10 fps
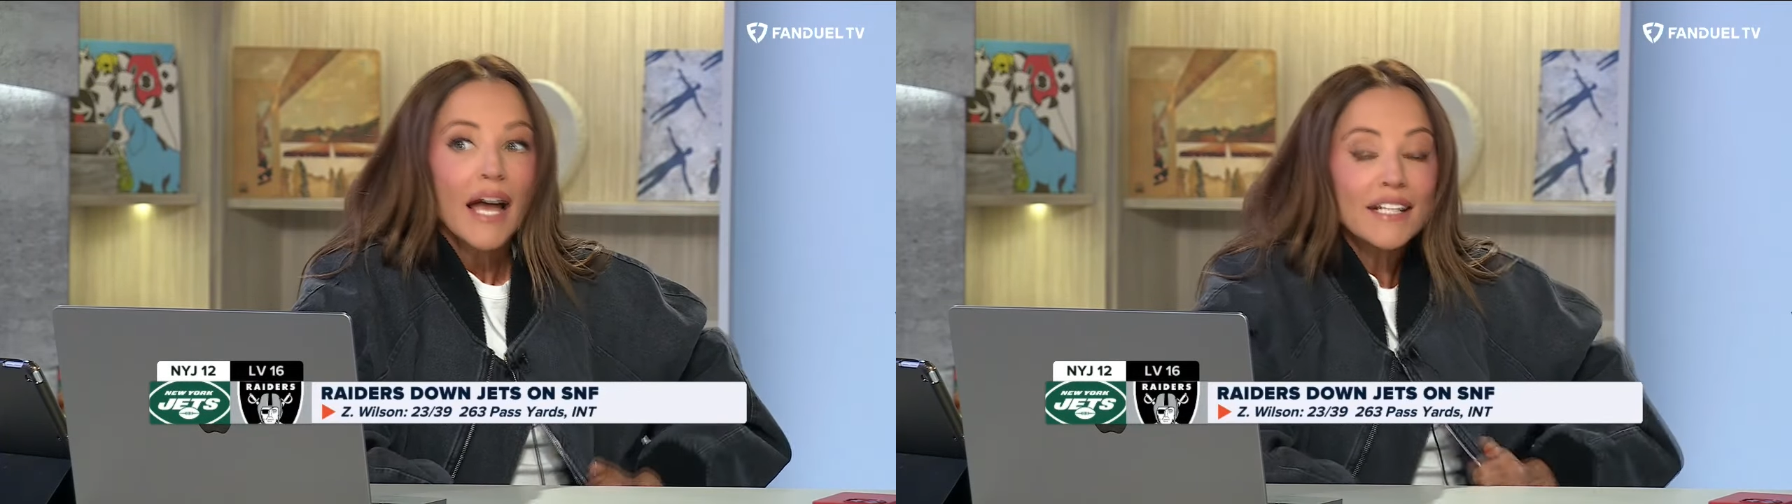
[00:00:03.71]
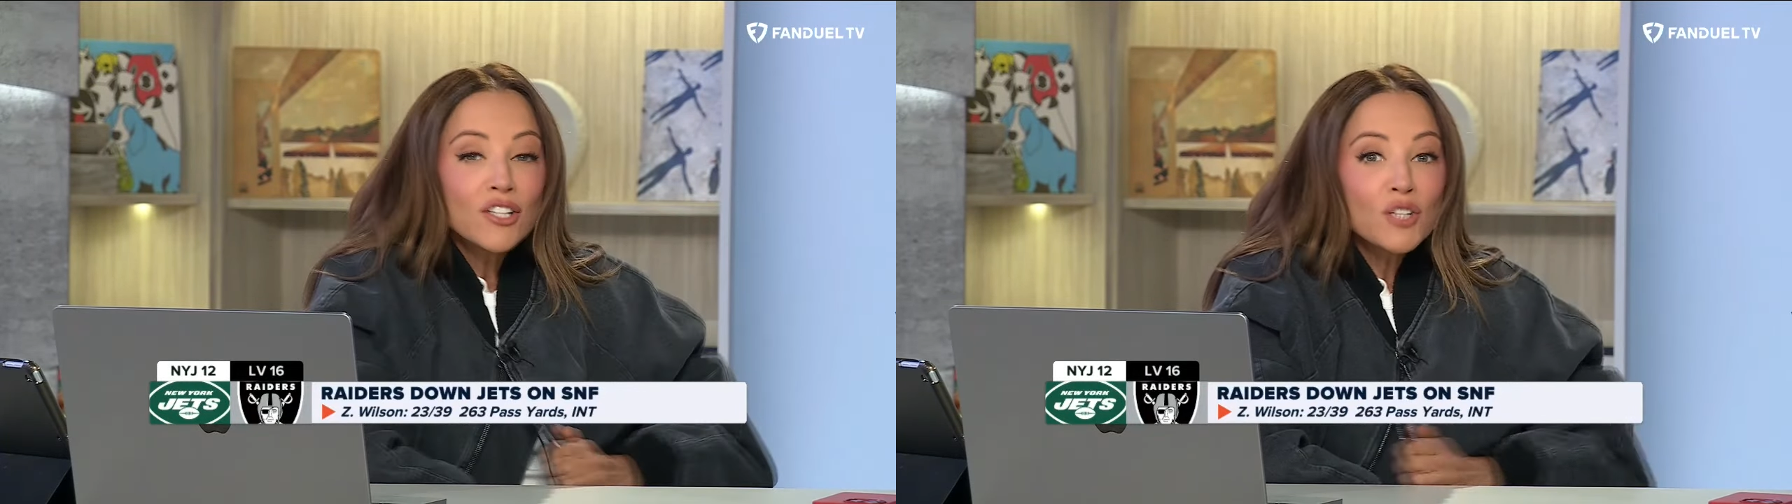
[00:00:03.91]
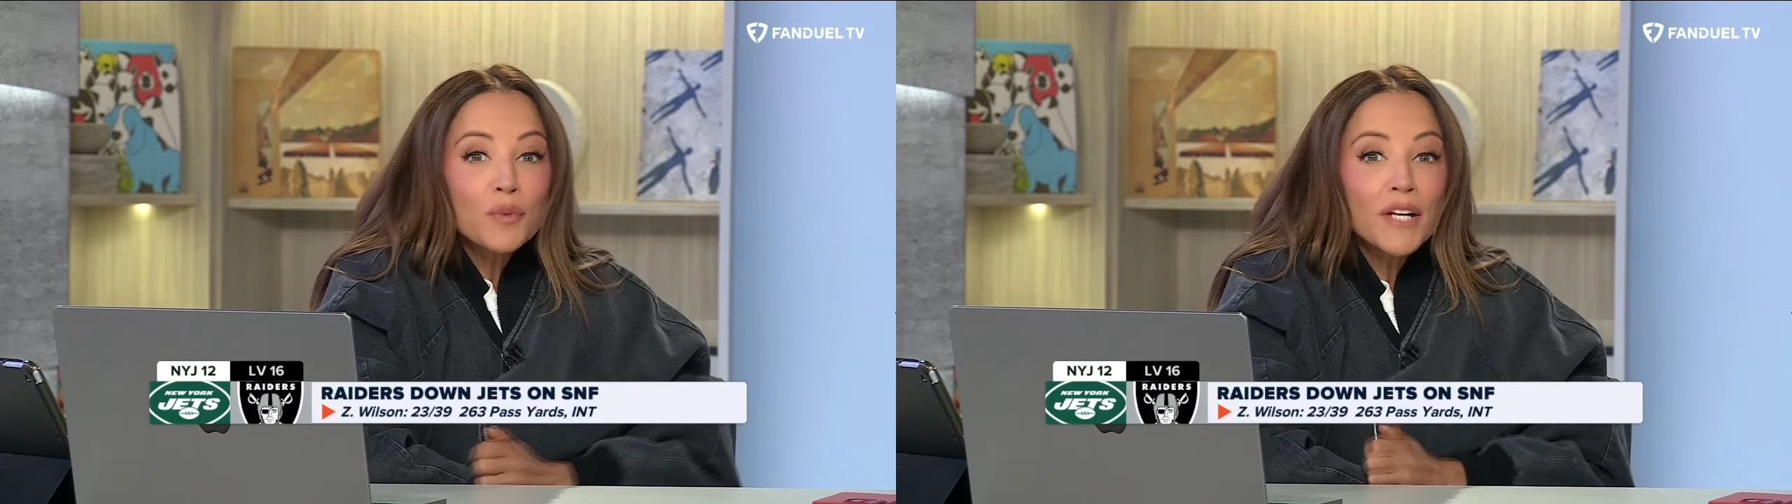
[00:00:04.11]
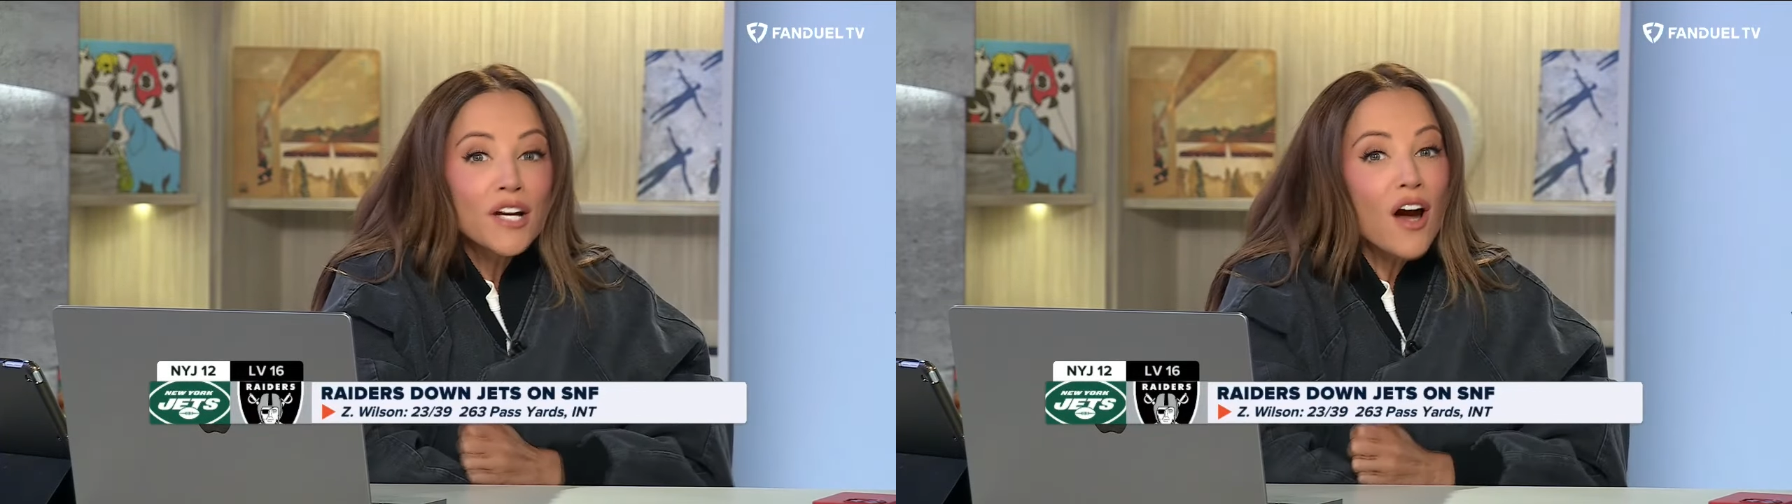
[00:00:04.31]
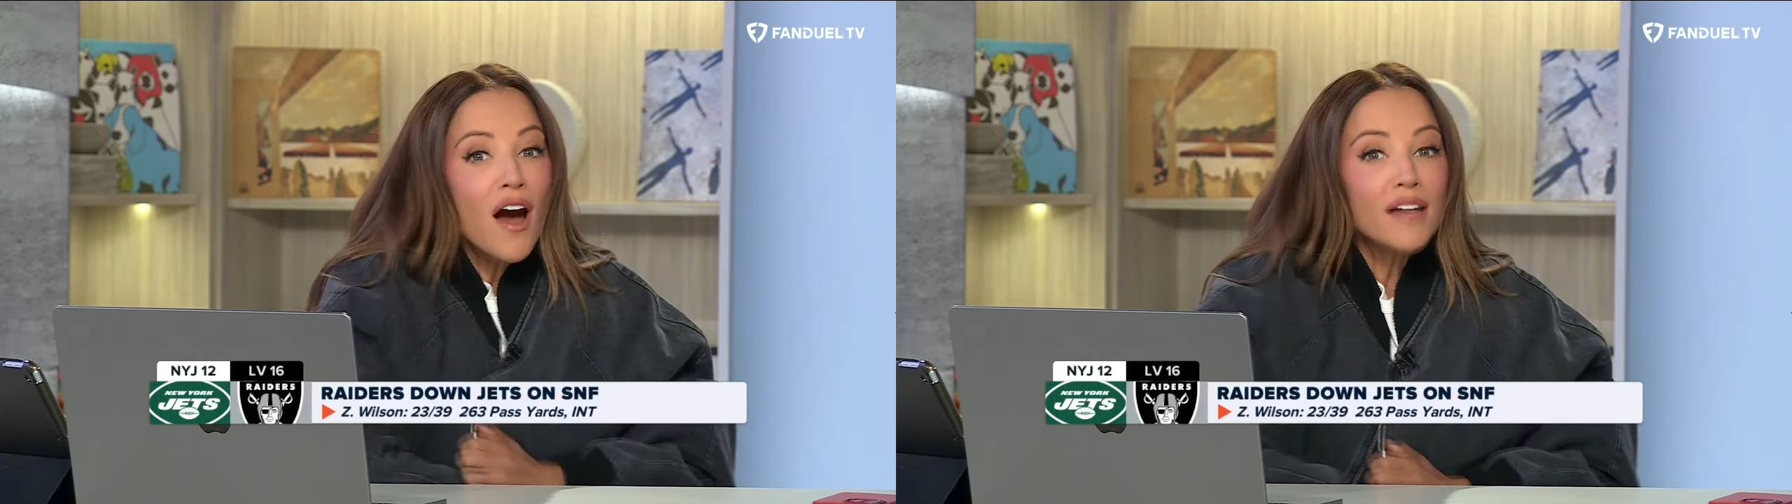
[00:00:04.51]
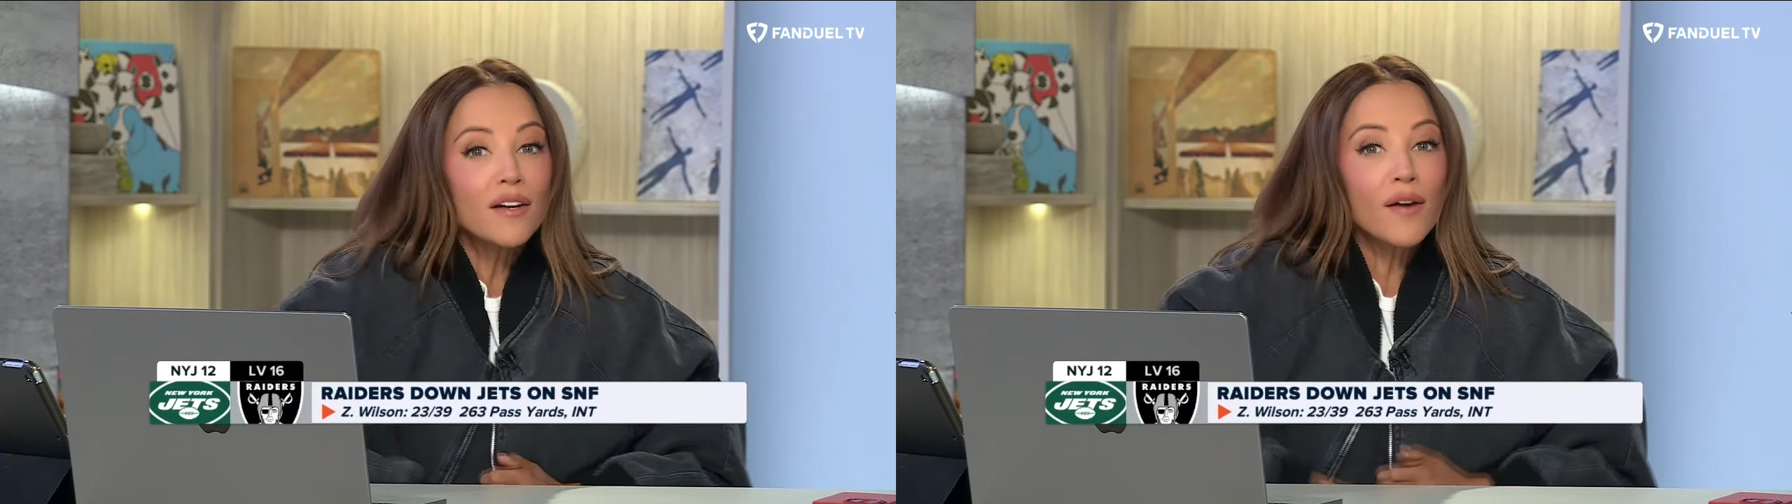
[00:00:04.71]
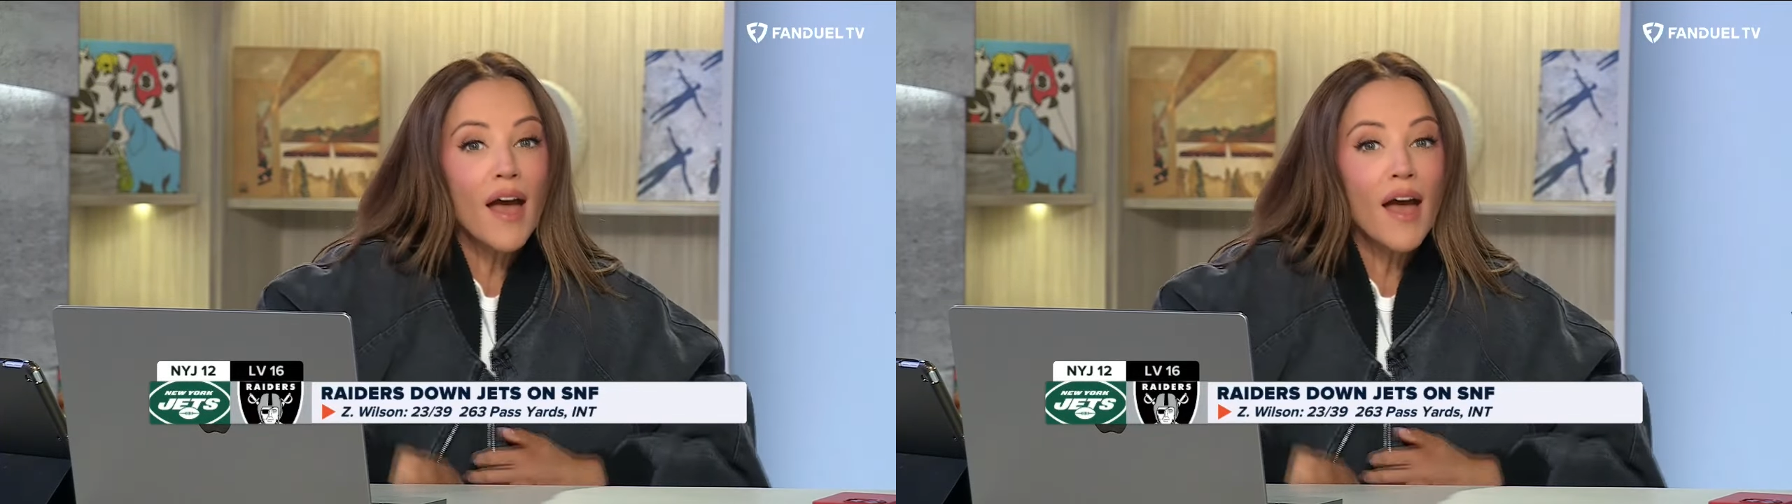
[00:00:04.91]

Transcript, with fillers: And he looked pretty good,